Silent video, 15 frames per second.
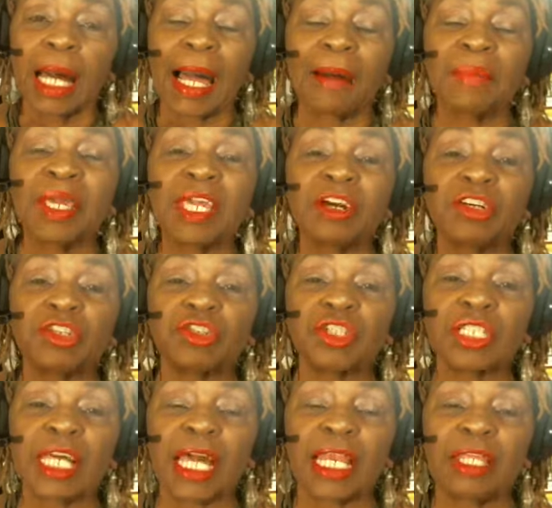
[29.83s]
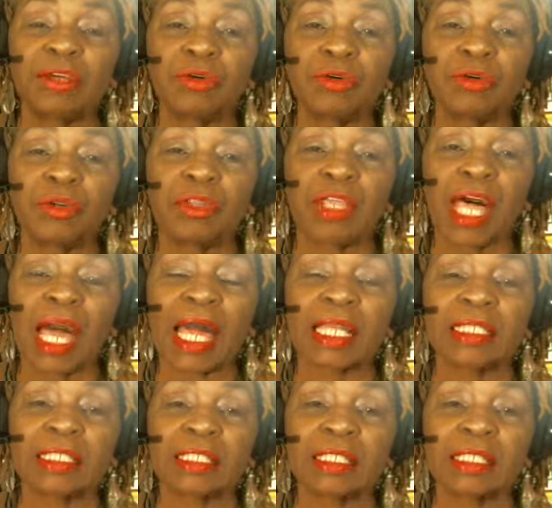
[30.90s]
I'm here to tell you
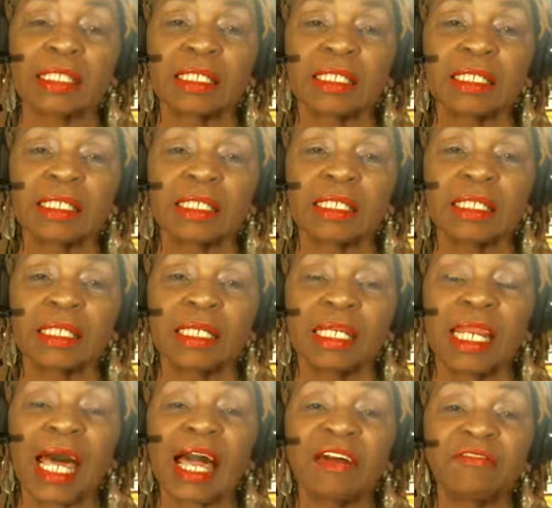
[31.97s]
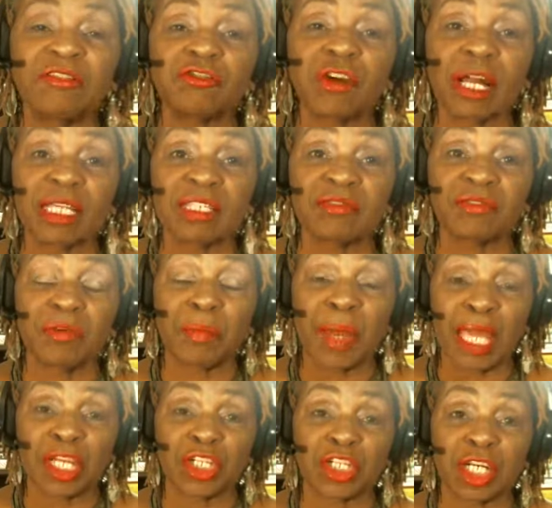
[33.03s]
that life
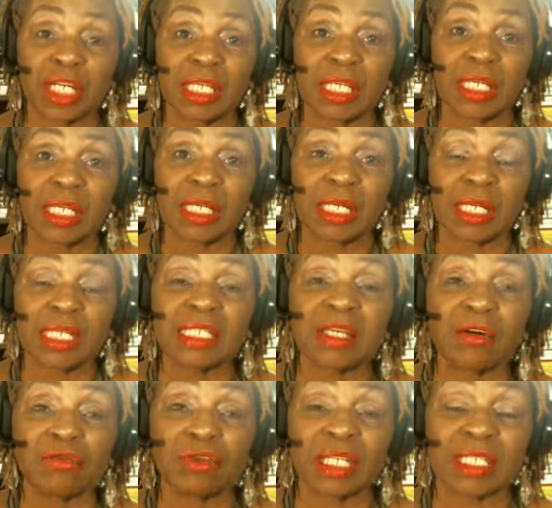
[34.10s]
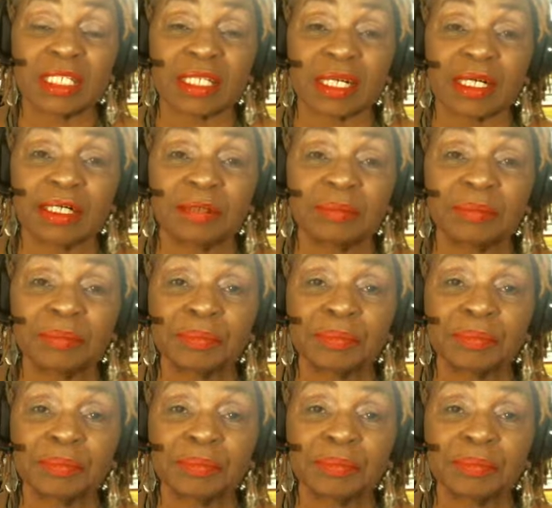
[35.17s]
transformation is a risk.